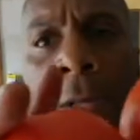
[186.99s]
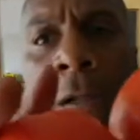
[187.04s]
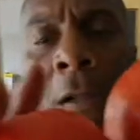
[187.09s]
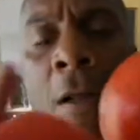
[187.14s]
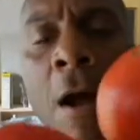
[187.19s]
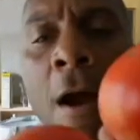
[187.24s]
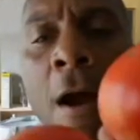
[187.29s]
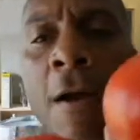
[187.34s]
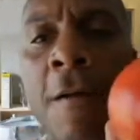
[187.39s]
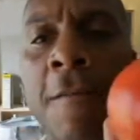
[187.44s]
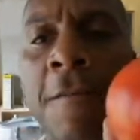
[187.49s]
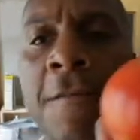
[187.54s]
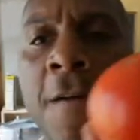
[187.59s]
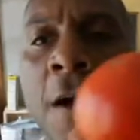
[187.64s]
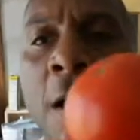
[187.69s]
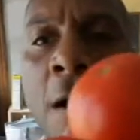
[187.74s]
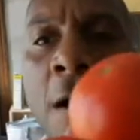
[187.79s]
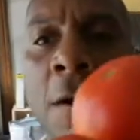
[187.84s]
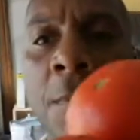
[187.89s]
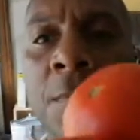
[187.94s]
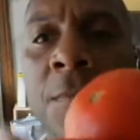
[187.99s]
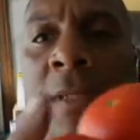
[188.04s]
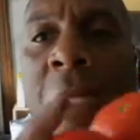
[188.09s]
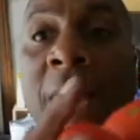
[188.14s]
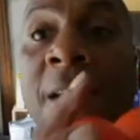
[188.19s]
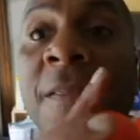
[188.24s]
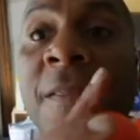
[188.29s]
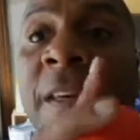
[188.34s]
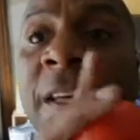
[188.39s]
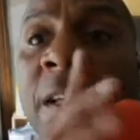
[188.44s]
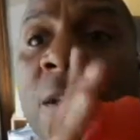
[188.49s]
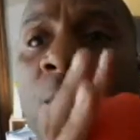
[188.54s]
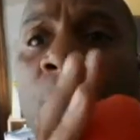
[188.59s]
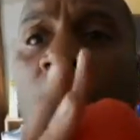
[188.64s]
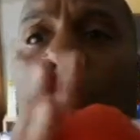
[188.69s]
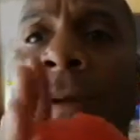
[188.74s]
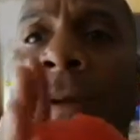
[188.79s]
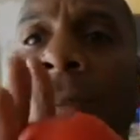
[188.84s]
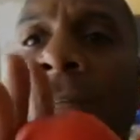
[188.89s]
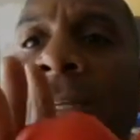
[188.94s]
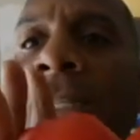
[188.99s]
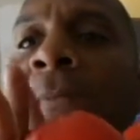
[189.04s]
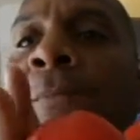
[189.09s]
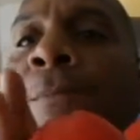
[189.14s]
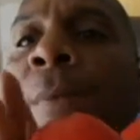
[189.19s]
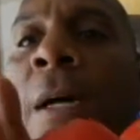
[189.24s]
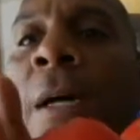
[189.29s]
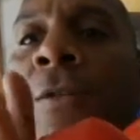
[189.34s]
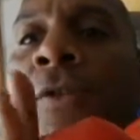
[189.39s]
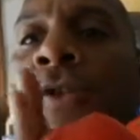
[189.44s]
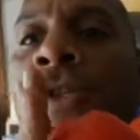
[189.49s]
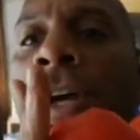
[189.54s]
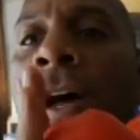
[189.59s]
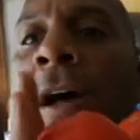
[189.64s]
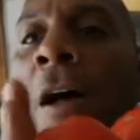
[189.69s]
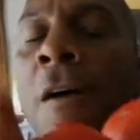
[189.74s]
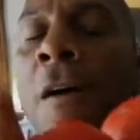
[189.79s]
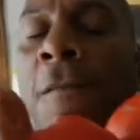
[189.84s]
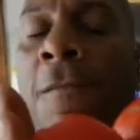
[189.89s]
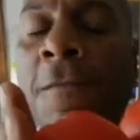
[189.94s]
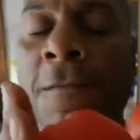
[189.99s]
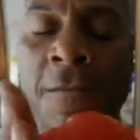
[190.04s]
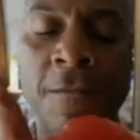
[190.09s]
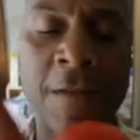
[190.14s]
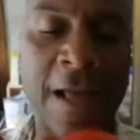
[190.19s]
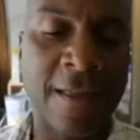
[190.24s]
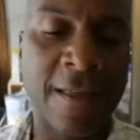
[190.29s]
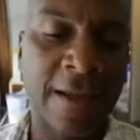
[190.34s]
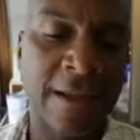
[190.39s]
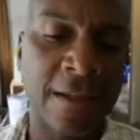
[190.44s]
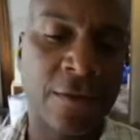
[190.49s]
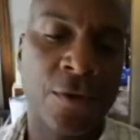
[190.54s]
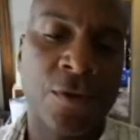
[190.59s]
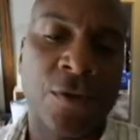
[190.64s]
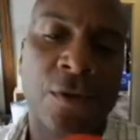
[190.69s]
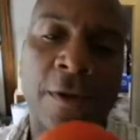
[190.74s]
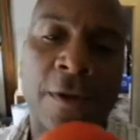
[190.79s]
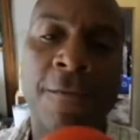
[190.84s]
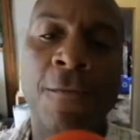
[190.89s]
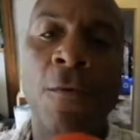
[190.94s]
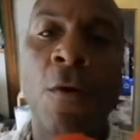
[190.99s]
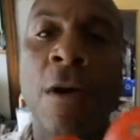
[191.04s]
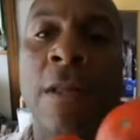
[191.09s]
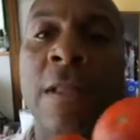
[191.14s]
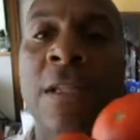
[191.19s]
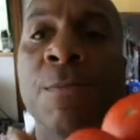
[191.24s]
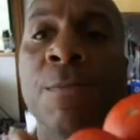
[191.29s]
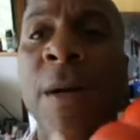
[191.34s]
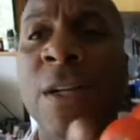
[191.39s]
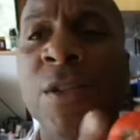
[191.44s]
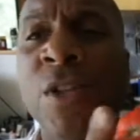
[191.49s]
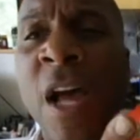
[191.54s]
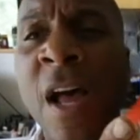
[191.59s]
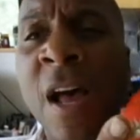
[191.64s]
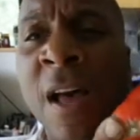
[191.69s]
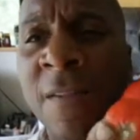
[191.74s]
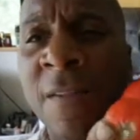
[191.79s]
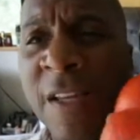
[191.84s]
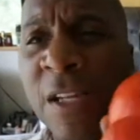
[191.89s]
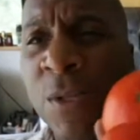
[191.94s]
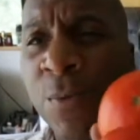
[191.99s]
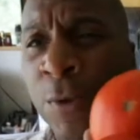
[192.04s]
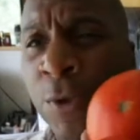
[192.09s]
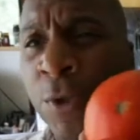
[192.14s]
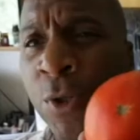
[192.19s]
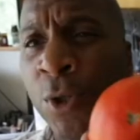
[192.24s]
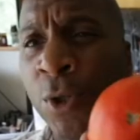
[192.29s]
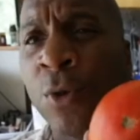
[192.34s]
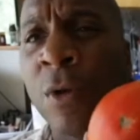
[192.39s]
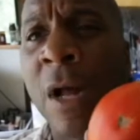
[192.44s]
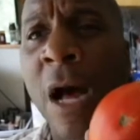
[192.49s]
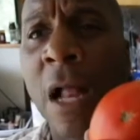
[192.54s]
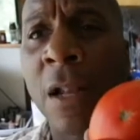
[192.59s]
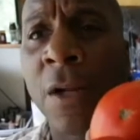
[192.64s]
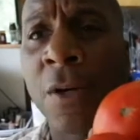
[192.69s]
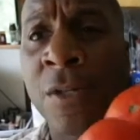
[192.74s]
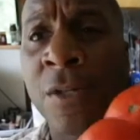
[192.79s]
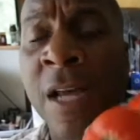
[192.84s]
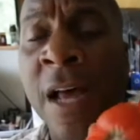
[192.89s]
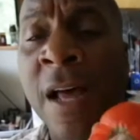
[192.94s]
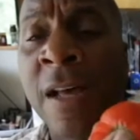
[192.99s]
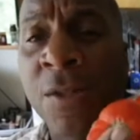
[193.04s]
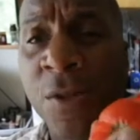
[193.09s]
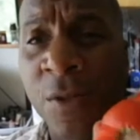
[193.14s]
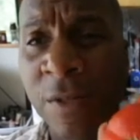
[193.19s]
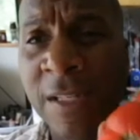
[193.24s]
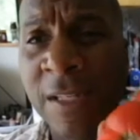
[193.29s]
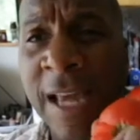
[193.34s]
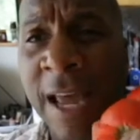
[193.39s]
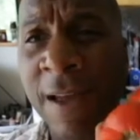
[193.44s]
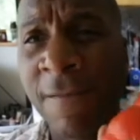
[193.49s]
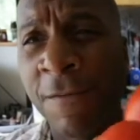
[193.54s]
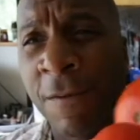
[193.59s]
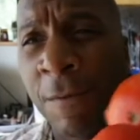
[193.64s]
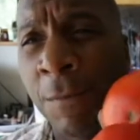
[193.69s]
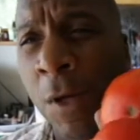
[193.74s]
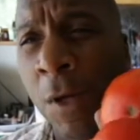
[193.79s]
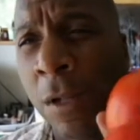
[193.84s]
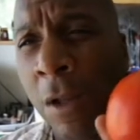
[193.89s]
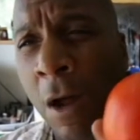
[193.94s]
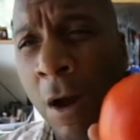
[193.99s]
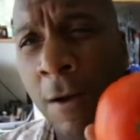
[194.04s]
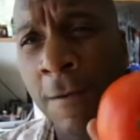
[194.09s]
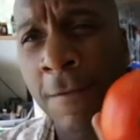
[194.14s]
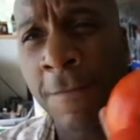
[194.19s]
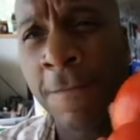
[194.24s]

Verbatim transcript: Clark Farms and these were this bunch of, I think there's only four in this bunch. These were $2. So these came from Clark's